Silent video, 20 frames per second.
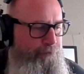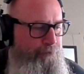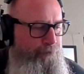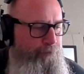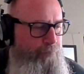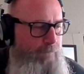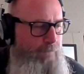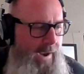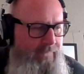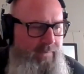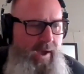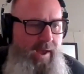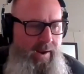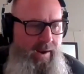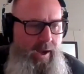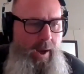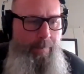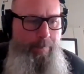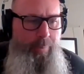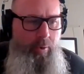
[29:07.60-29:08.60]
"I've got a
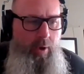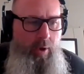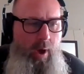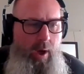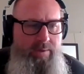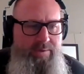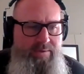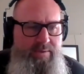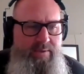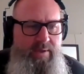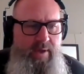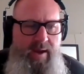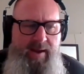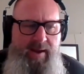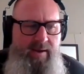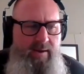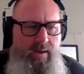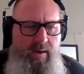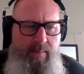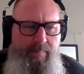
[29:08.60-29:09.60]
couple calls
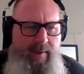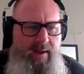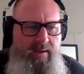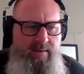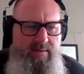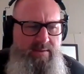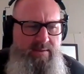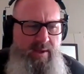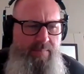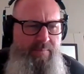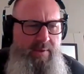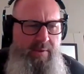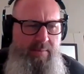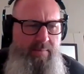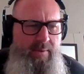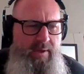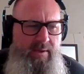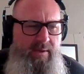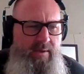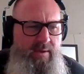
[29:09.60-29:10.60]
tonight about something,
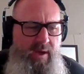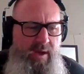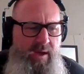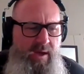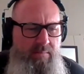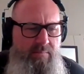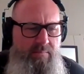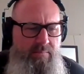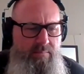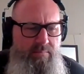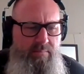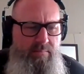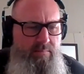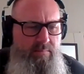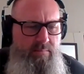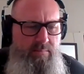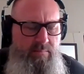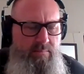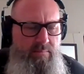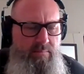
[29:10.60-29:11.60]
but I'm
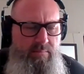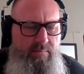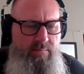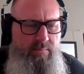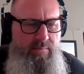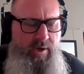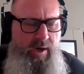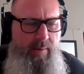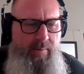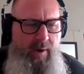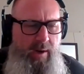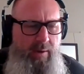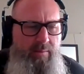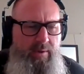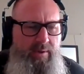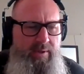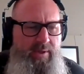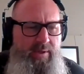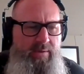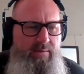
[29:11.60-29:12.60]
not
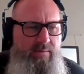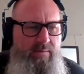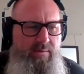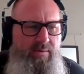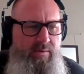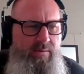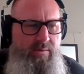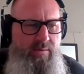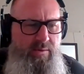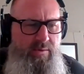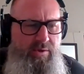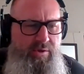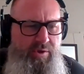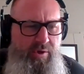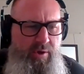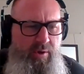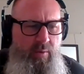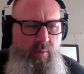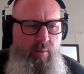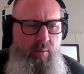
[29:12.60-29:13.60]
really
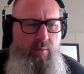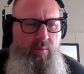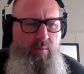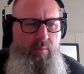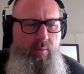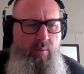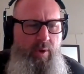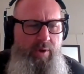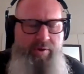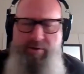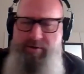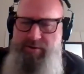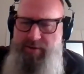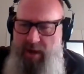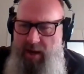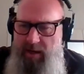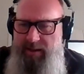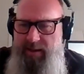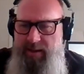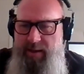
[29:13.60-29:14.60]
sure what you're
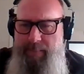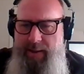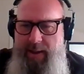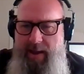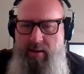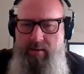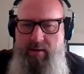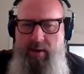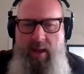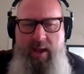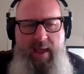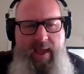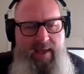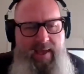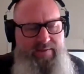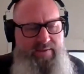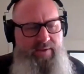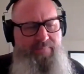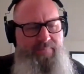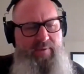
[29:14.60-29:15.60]
talking about."
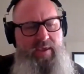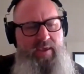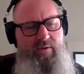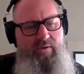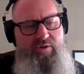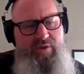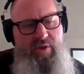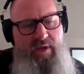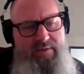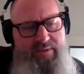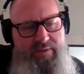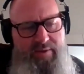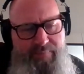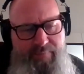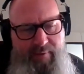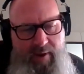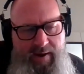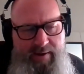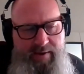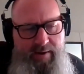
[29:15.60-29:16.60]
As if he
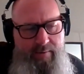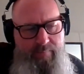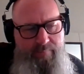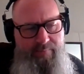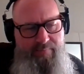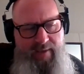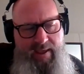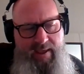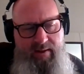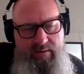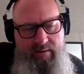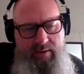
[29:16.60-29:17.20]
justified it vaguely,